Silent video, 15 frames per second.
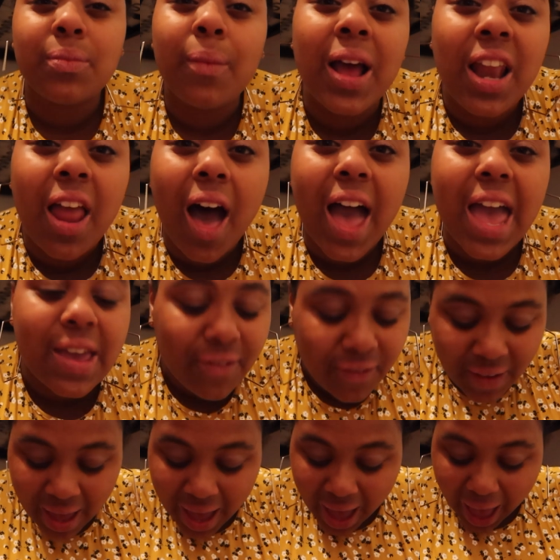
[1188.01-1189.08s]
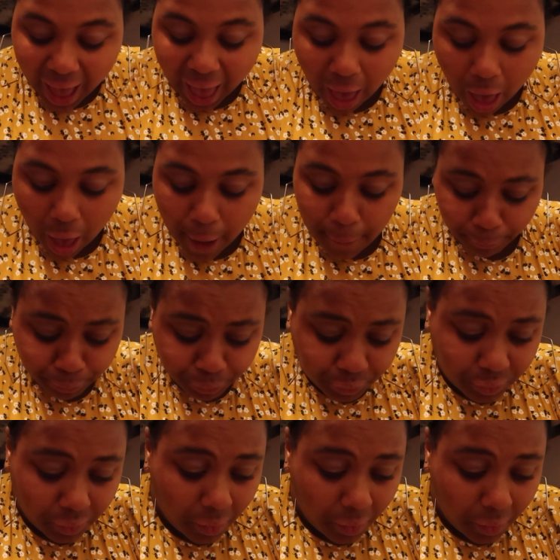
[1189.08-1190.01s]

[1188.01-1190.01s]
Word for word: of my life um,